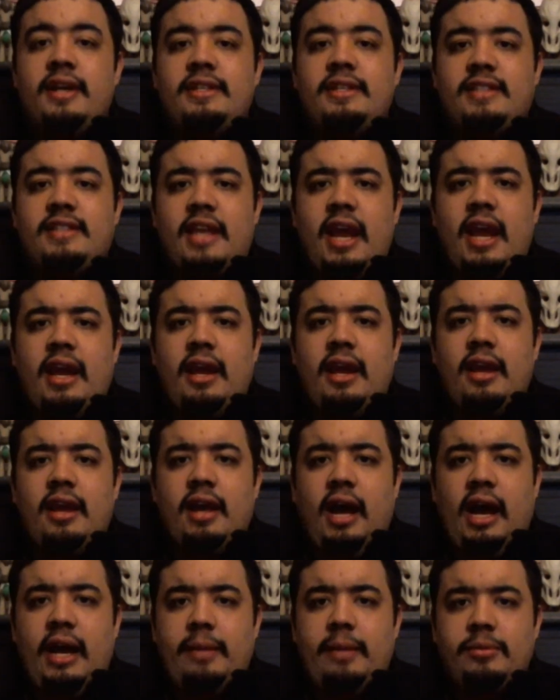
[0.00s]
Today,
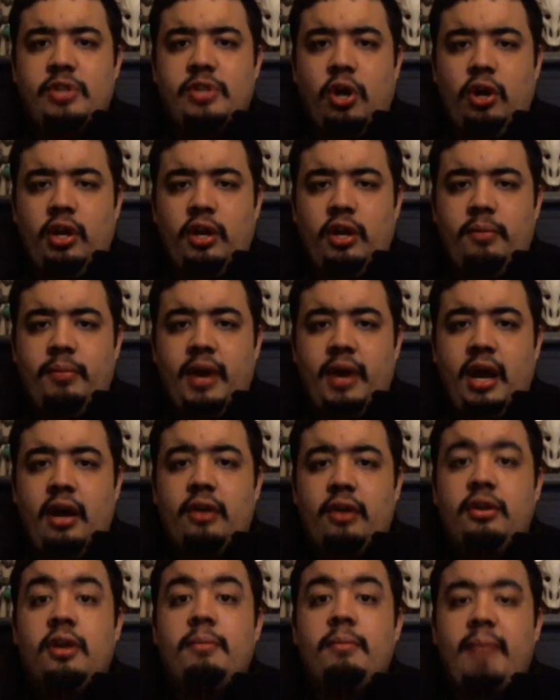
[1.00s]
I am talking about